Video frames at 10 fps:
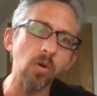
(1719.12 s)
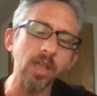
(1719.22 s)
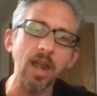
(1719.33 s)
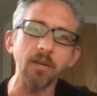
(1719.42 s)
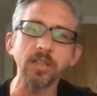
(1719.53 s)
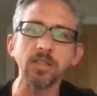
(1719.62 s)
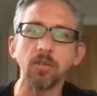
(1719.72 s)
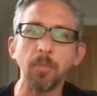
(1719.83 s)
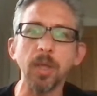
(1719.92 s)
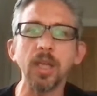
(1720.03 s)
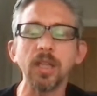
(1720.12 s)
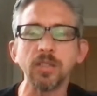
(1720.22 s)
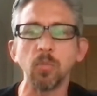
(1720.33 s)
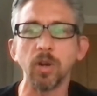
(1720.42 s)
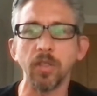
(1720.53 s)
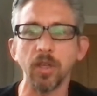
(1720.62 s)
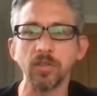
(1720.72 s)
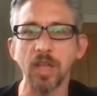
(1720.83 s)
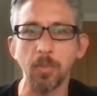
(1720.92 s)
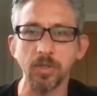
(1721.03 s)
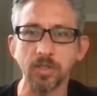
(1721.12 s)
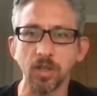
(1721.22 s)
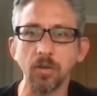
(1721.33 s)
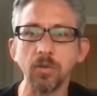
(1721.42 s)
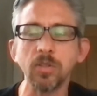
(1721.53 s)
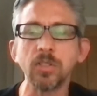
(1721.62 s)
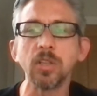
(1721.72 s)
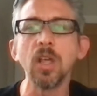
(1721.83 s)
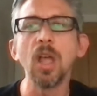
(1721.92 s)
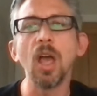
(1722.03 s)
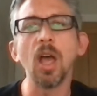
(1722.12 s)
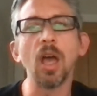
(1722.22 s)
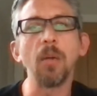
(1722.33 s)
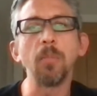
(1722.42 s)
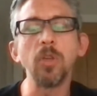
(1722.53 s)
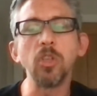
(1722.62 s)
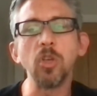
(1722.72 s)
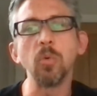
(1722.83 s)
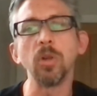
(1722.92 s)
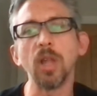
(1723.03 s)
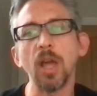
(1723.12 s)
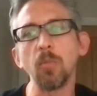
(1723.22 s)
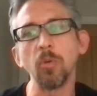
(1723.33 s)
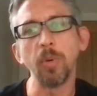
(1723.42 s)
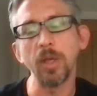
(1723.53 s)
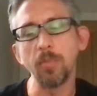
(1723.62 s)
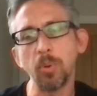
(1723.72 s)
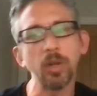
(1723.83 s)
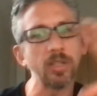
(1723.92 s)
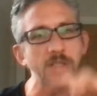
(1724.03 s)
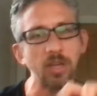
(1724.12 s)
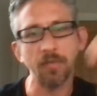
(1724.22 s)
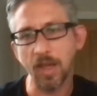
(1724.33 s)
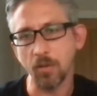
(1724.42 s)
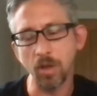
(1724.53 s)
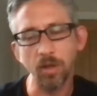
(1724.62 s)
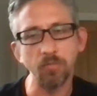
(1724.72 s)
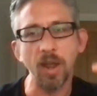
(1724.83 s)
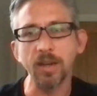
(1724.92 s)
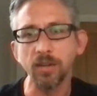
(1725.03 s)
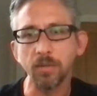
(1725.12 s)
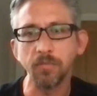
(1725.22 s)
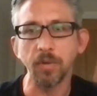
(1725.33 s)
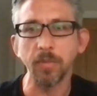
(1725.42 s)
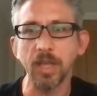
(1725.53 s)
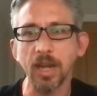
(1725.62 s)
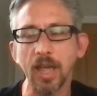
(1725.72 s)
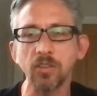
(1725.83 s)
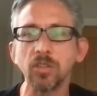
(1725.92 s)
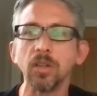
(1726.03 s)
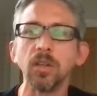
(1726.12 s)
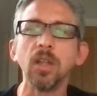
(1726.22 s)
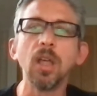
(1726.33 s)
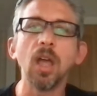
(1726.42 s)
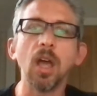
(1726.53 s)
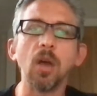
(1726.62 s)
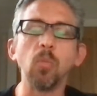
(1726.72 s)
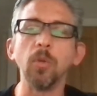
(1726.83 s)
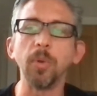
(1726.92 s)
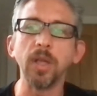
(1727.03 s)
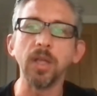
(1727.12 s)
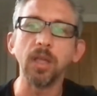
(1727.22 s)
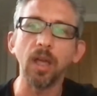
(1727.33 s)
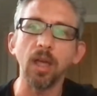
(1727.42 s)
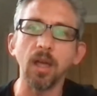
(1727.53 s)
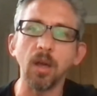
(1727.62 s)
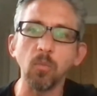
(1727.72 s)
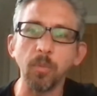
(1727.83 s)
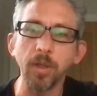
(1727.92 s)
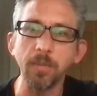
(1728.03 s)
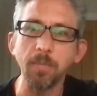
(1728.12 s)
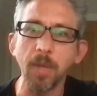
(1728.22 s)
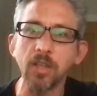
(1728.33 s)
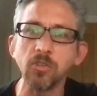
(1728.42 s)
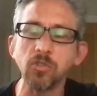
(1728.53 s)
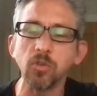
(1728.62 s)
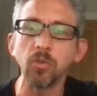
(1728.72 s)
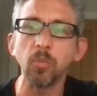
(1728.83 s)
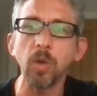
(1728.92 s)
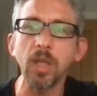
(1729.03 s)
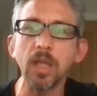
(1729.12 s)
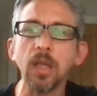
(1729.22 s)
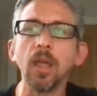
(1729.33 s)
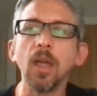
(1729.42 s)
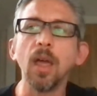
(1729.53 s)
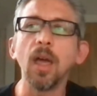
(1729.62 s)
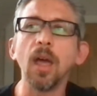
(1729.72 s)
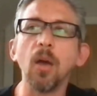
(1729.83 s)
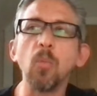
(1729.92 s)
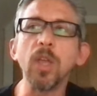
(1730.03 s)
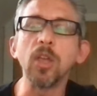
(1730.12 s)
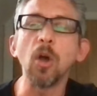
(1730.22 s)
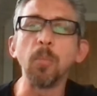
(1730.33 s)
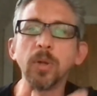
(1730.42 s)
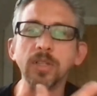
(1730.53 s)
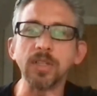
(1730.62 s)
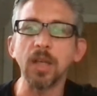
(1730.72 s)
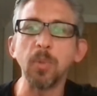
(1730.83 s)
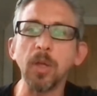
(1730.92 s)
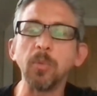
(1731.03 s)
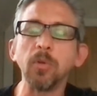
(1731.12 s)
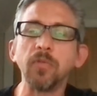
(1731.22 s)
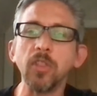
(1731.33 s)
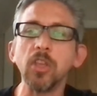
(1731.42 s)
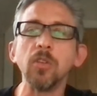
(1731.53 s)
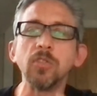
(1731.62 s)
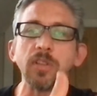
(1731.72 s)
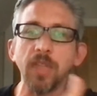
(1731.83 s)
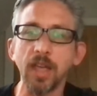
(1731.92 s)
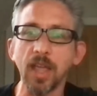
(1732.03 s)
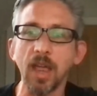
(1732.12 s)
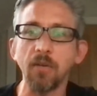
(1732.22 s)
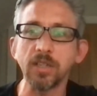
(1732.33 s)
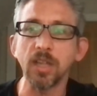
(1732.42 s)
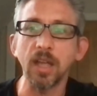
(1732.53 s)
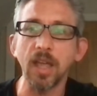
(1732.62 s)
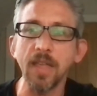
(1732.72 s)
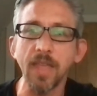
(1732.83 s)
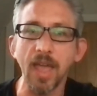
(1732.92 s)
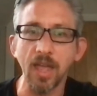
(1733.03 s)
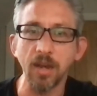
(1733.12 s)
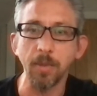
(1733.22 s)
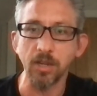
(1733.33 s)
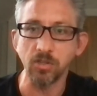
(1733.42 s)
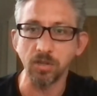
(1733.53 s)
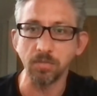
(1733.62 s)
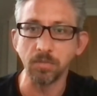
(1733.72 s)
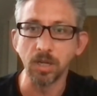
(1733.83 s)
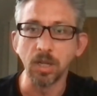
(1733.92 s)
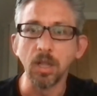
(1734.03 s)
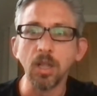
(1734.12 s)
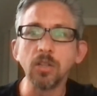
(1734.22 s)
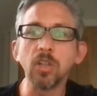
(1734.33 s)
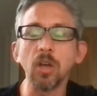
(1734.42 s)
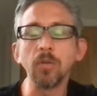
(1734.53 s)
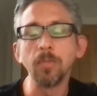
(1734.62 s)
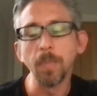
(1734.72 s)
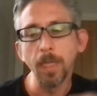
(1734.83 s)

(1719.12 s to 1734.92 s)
character appears in one of those episodes, we'll be pulling stuff out at random from the collection. We'll be making sure that we compensate people for the use of their character in that animation. So